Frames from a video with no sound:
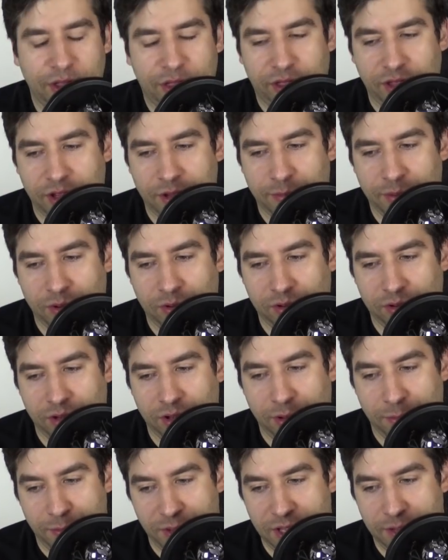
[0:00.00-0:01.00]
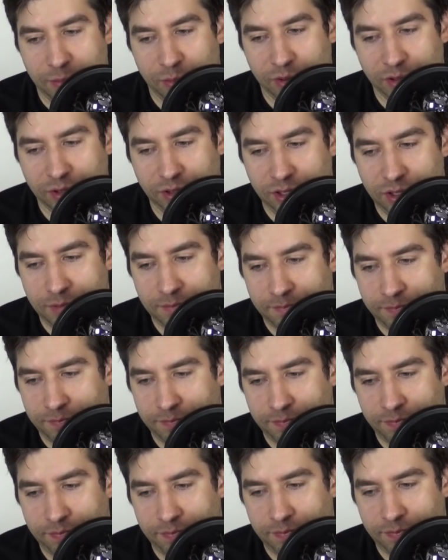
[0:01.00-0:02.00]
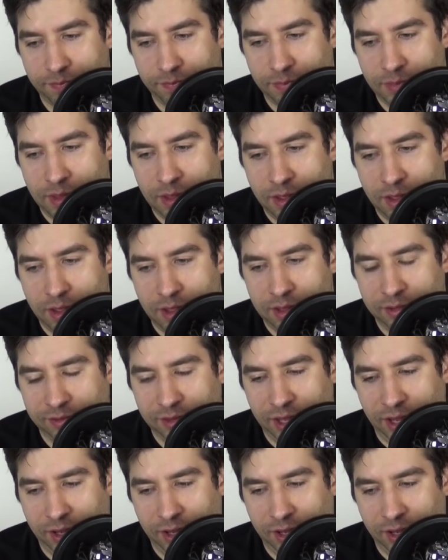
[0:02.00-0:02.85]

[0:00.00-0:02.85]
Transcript: do I think about Khabib, really? Is